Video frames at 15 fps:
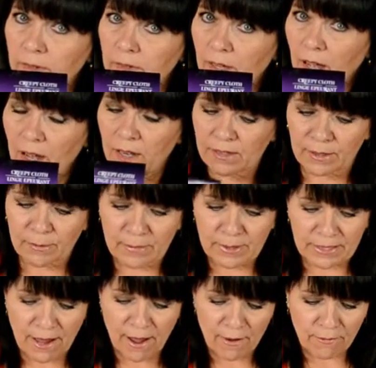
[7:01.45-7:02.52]
Awesome
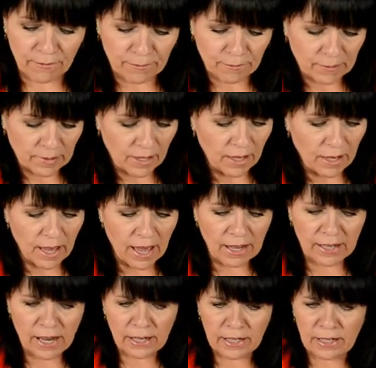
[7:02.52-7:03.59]
stuff. I
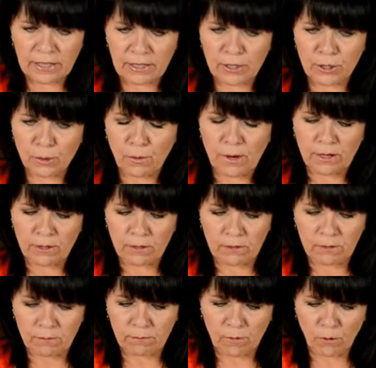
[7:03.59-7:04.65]
cut it into
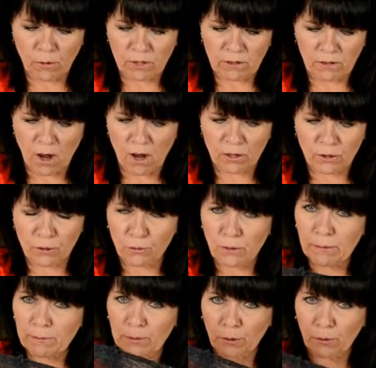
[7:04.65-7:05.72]
squares or long
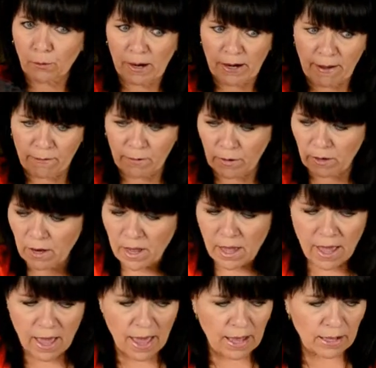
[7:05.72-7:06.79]
strips or whatever.
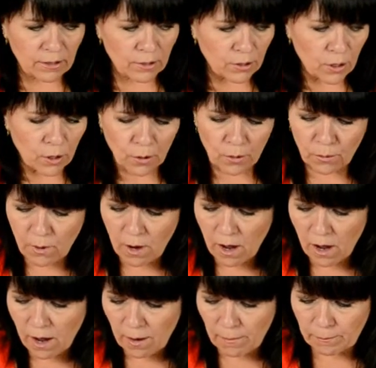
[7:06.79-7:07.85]
And so
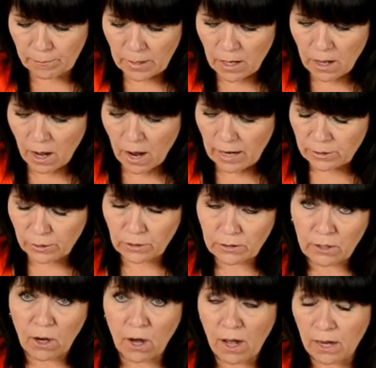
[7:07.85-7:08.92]
I took
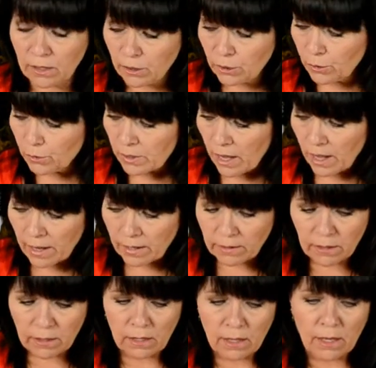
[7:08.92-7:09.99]
the hot glue
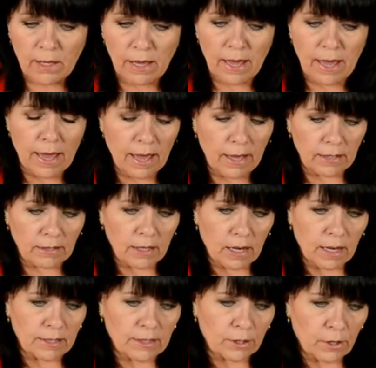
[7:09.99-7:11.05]
gun and
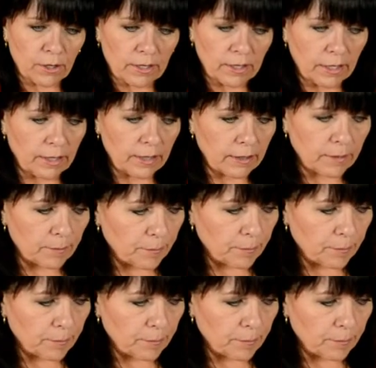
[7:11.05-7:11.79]
I started it,